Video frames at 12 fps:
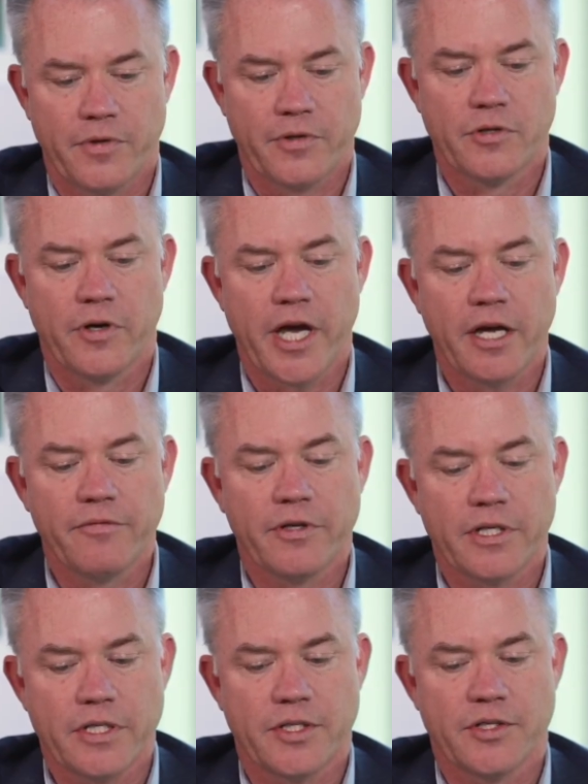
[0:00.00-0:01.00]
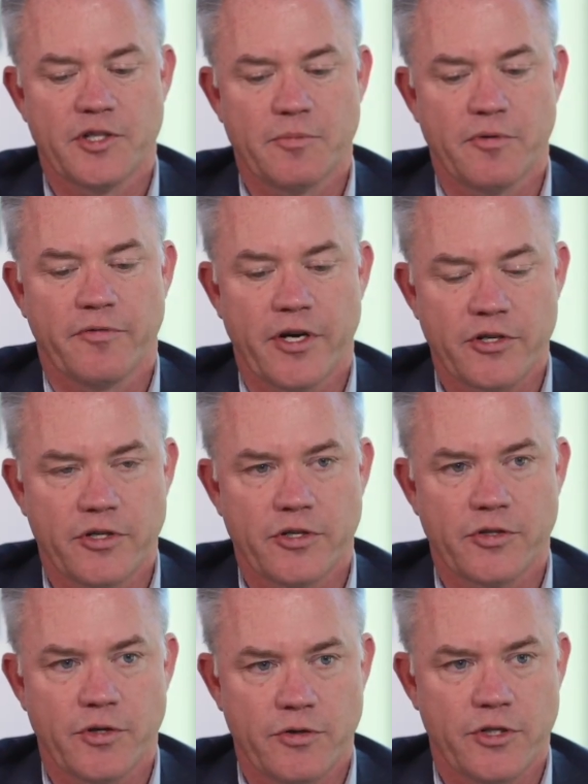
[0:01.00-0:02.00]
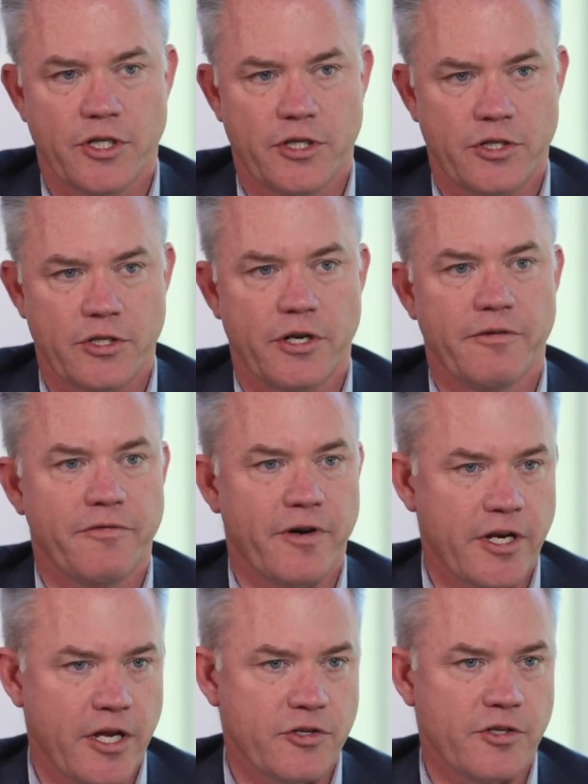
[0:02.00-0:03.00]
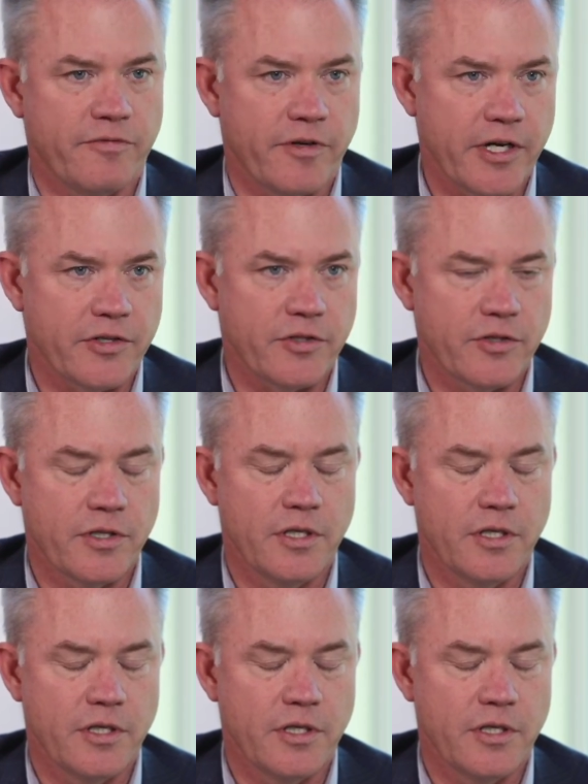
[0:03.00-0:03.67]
So Advocacy is the Professional Association of Financial Advisors.